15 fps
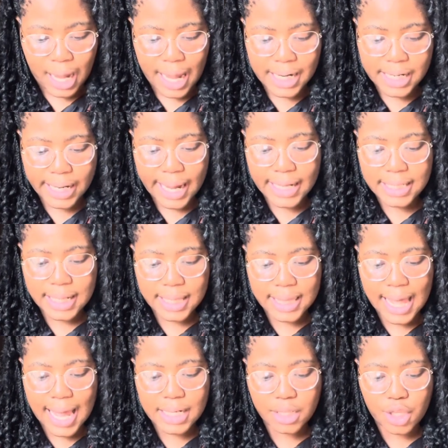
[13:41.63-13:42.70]
indicating
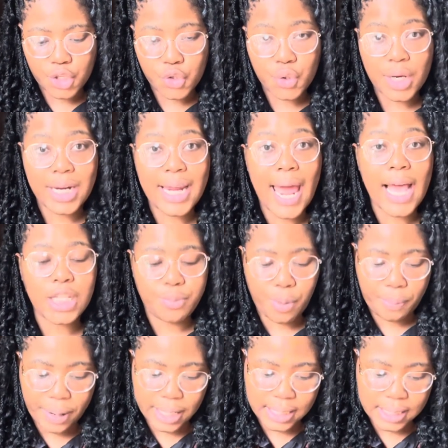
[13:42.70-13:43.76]
that the student has
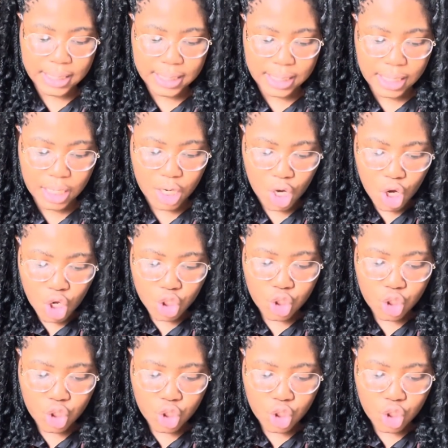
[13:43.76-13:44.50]
propensity